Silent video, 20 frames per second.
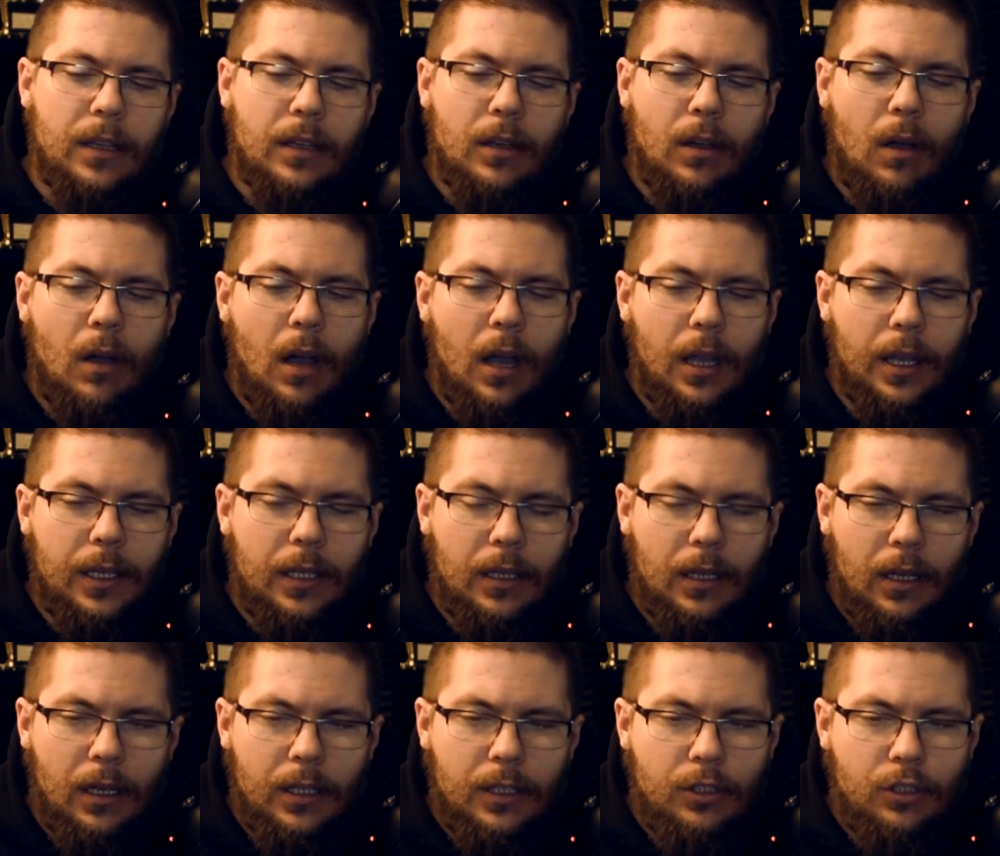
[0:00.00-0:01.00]
Now
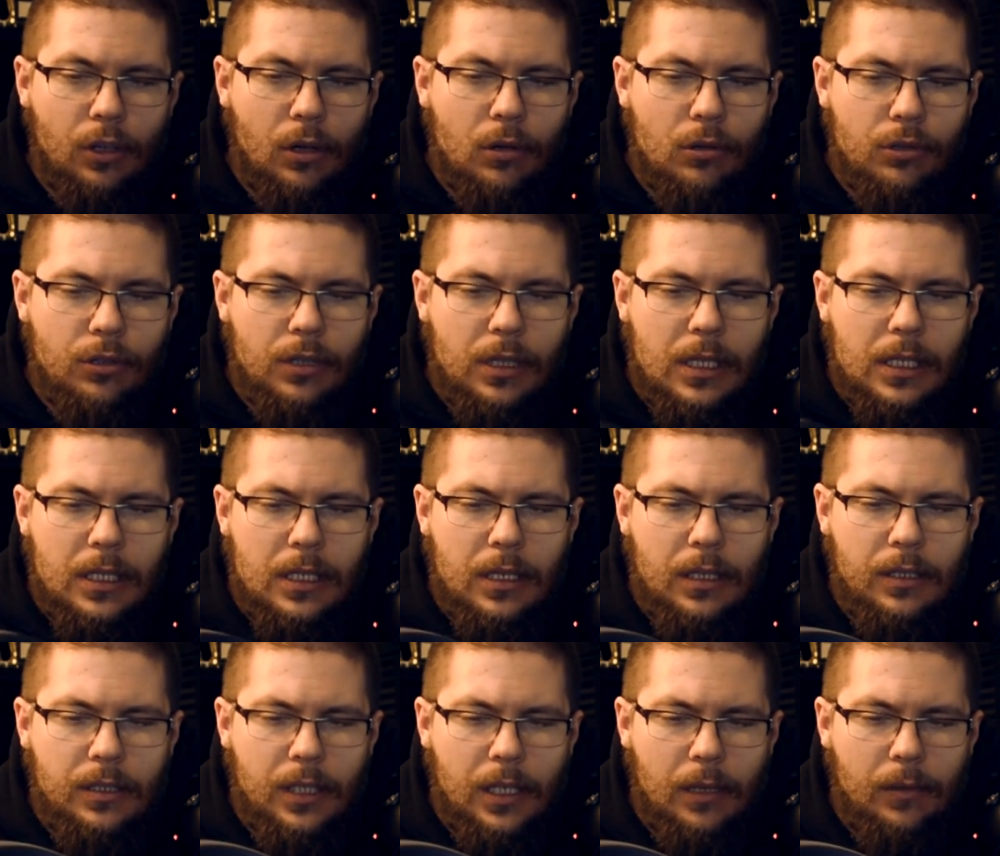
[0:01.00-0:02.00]
I chose this
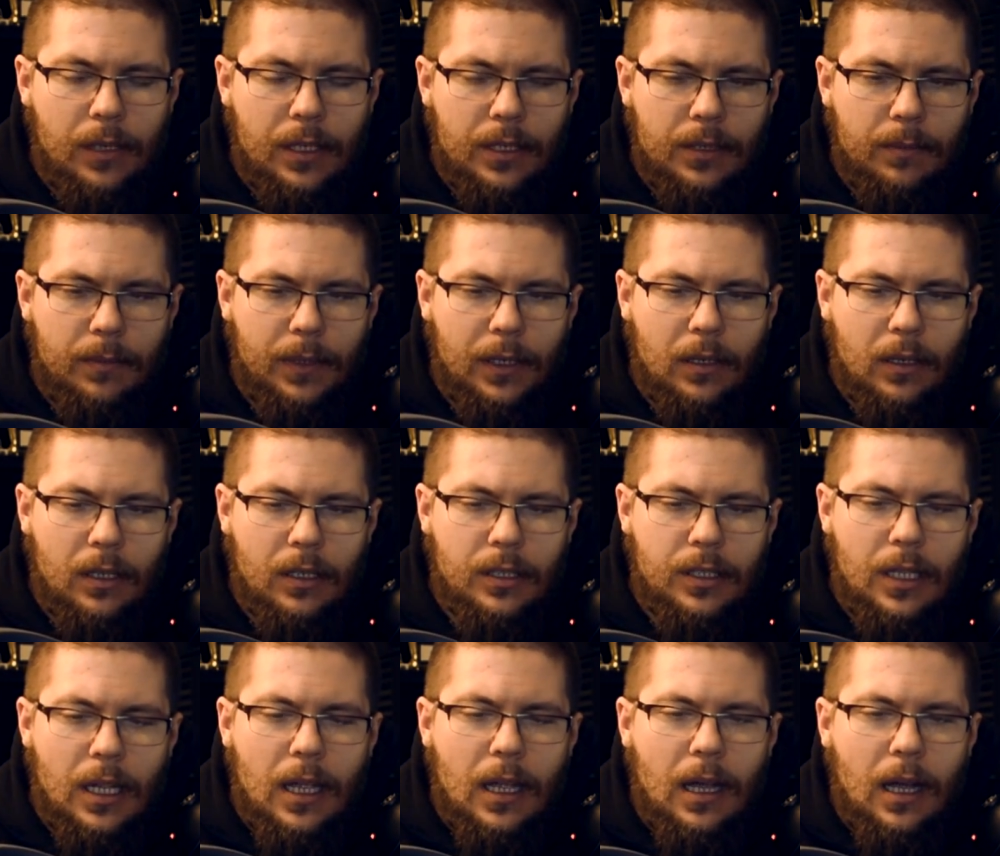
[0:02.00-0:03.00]
series
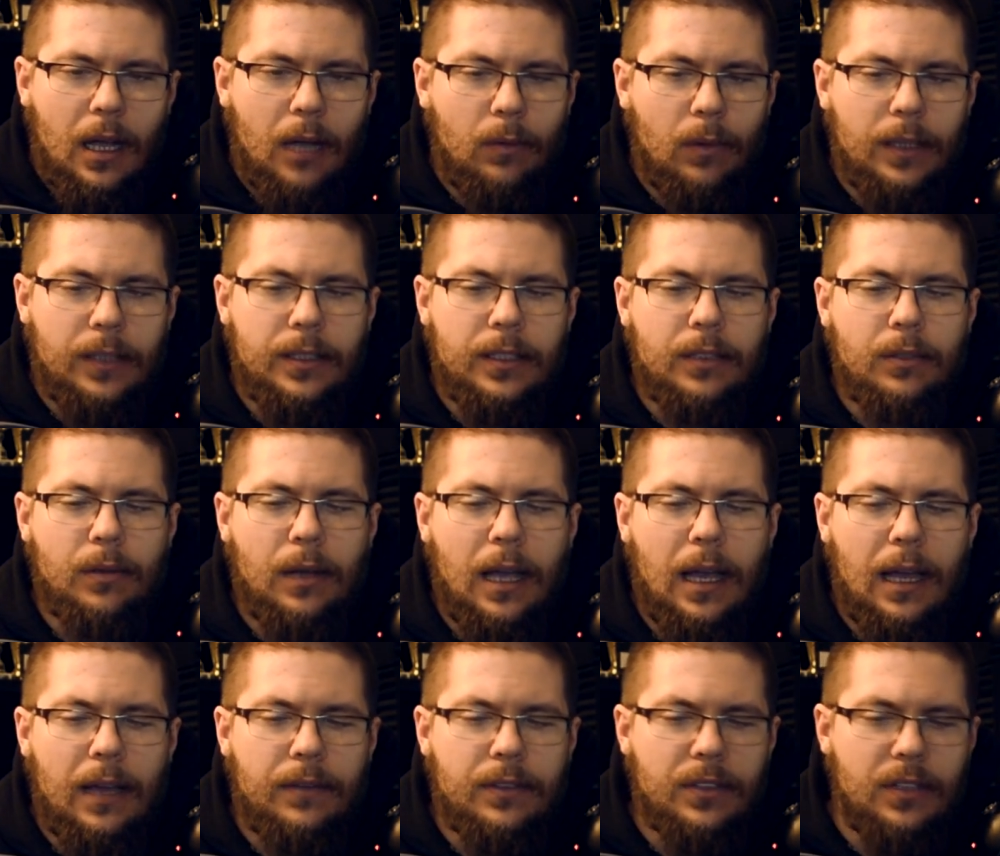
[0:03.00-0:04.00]
because I wanted to
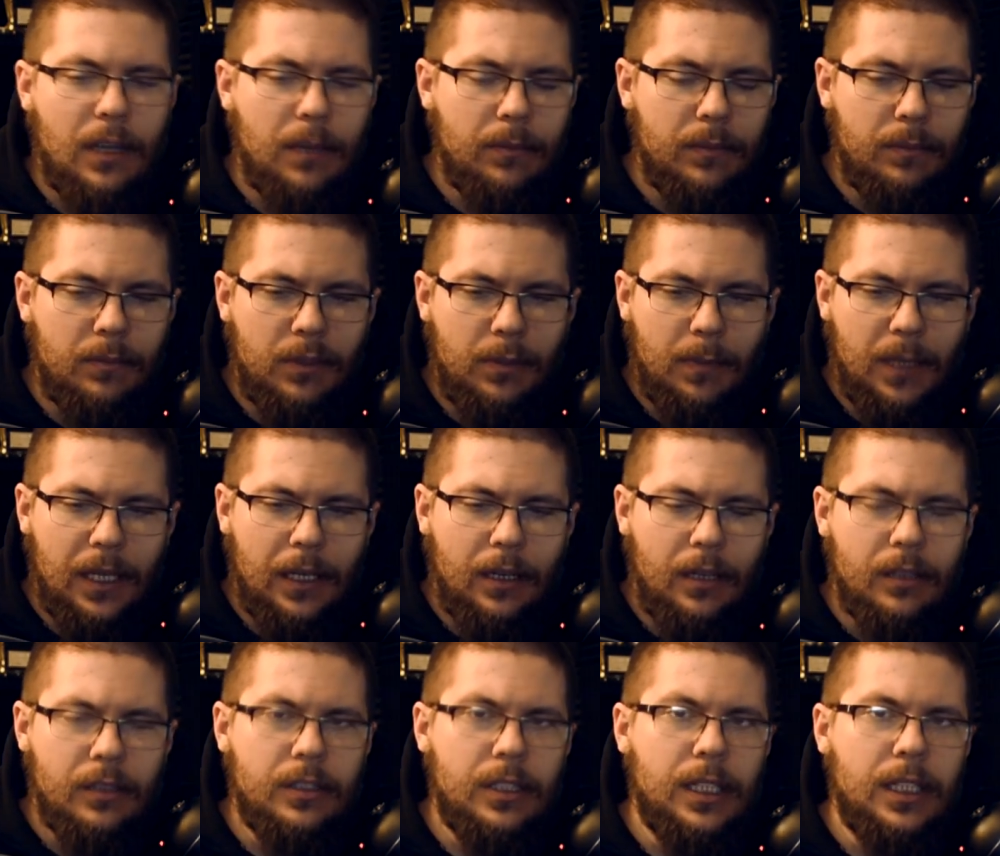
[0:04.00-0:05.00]
have some
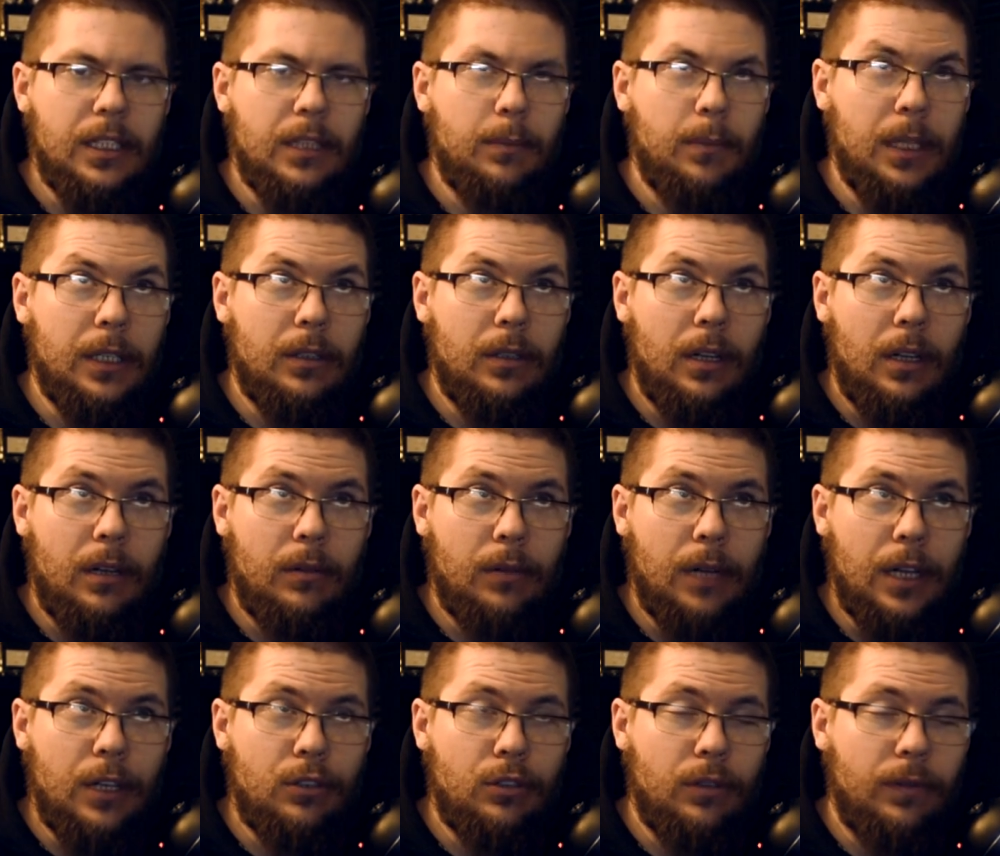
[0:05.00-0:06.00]
speakers in the mid
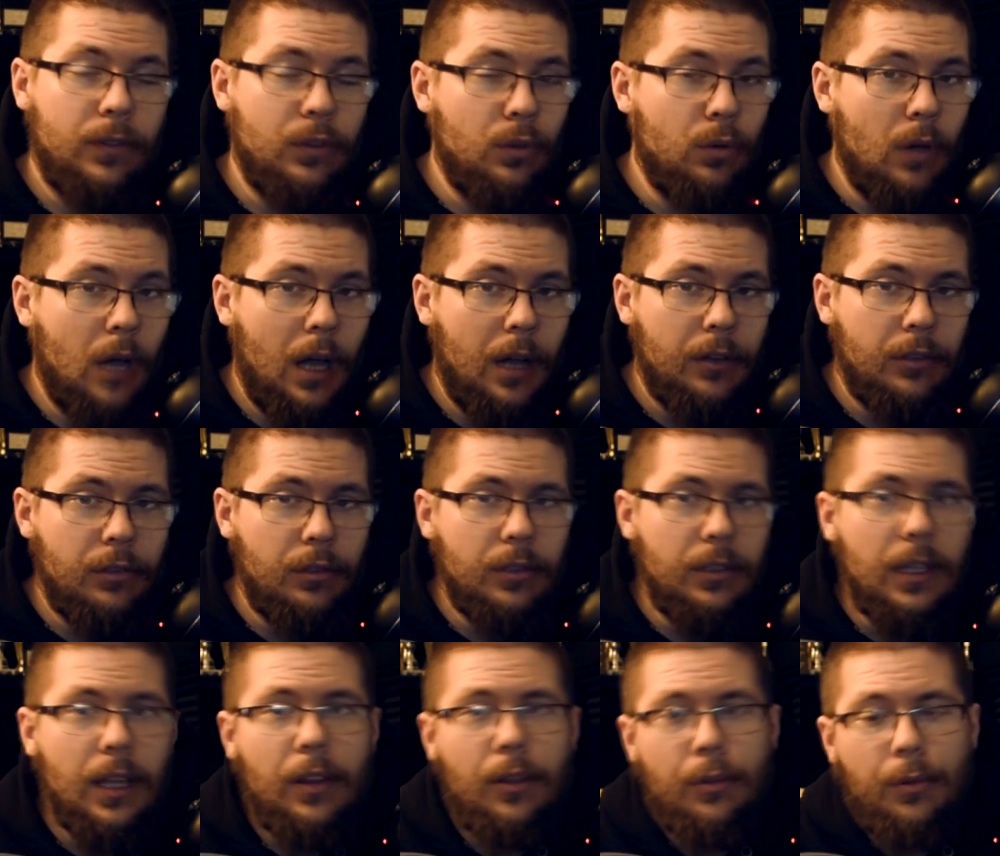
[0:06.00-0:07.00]
range of
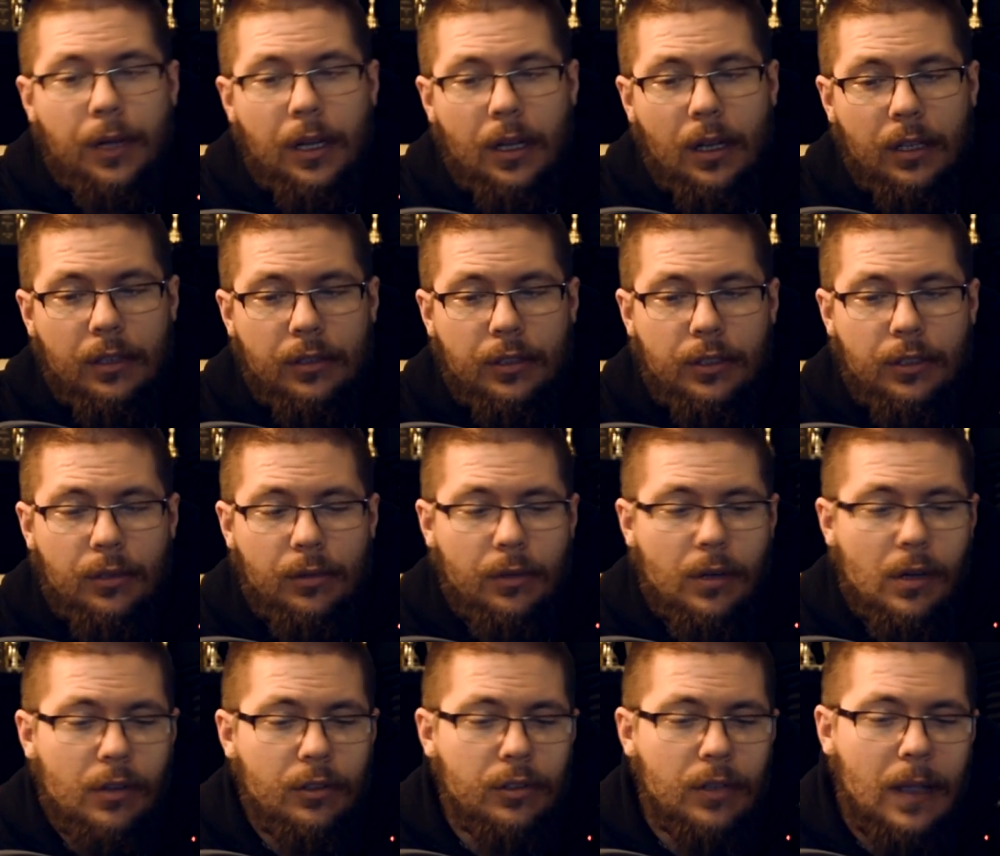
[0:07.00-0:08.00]
200 and 300
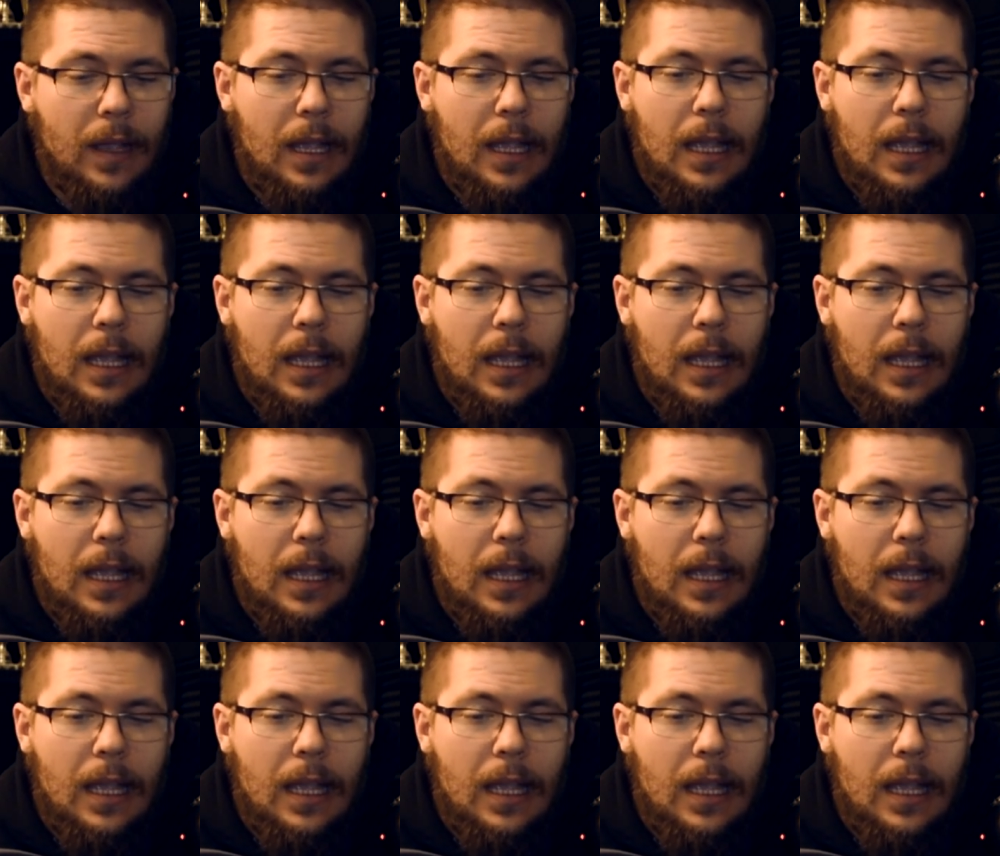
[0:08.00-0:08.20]
euros,